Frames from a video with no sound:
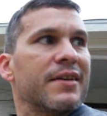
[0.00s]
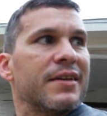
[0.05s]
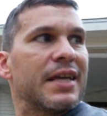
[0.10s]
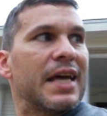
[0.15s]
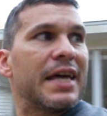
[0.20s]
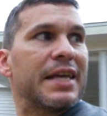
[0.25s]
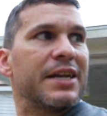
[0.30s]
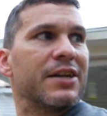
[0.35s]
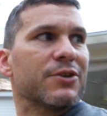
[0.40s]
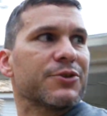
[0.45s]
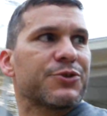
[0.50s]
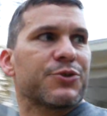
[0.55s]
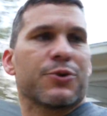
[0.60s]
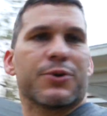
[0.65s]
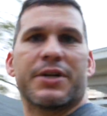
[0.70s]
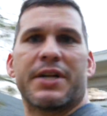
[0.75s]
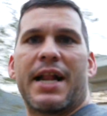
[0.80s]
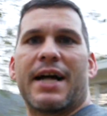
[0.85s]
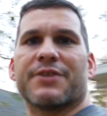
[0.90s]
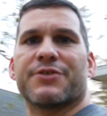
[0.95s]
and it'll
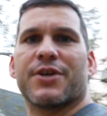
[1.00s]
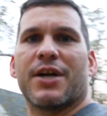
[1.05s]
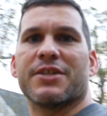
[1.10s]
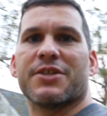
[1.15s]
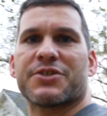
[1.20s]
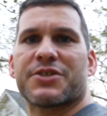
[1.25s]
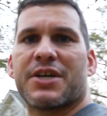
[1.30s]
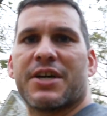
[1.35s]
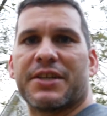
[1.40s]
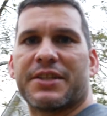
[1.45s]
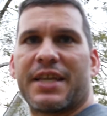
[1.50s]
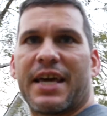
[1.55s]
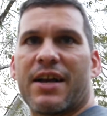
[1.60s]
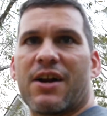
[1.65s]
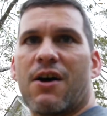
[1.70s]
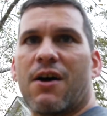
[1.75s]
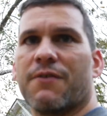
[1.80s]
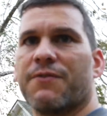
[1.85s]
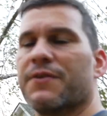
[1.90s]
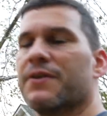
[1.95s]
sort it out. So I just cut that
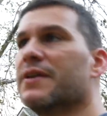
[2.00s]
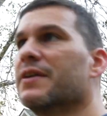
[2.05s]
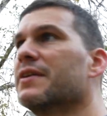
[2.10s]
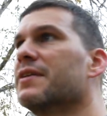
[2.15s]
off.